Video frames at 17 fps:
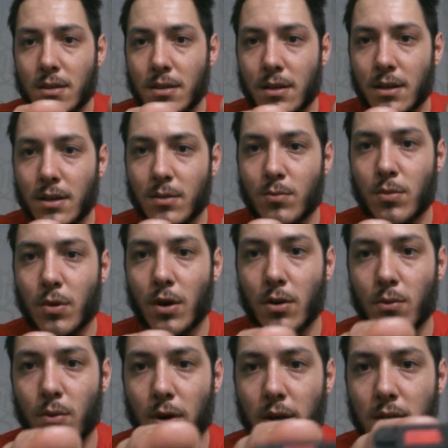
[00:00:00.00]
In part
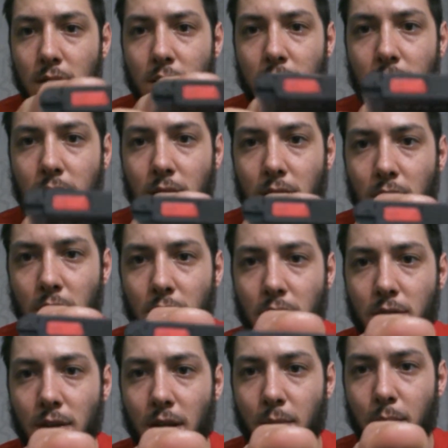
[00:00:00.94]
1,
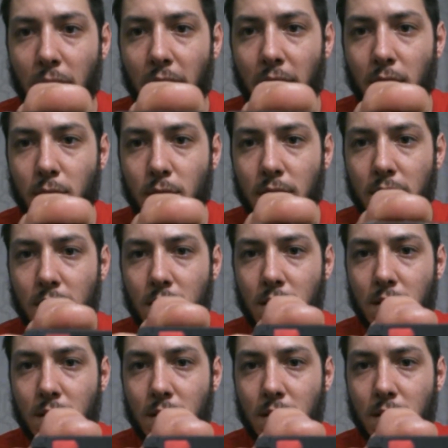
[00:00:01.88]
here's that battery,